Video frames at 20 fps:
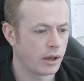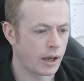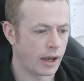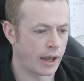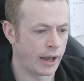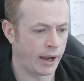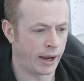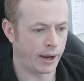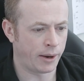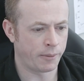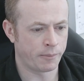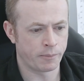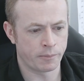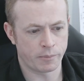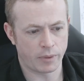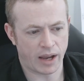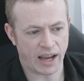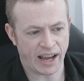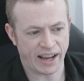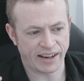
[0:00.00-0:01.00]

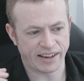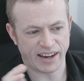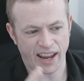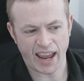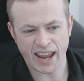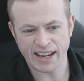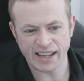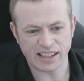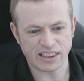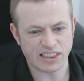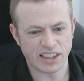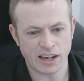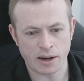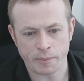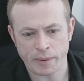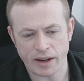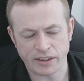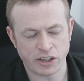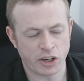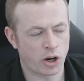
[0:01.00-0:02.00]
Um, and anything
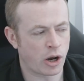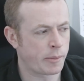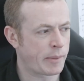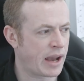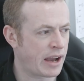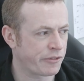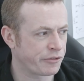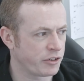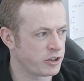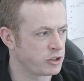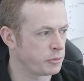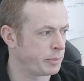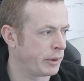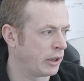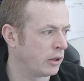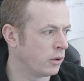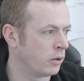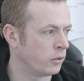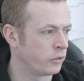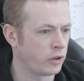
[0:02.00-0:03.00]
about, you know, I'm average
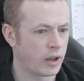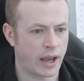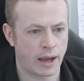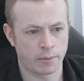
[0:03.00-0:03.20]
build,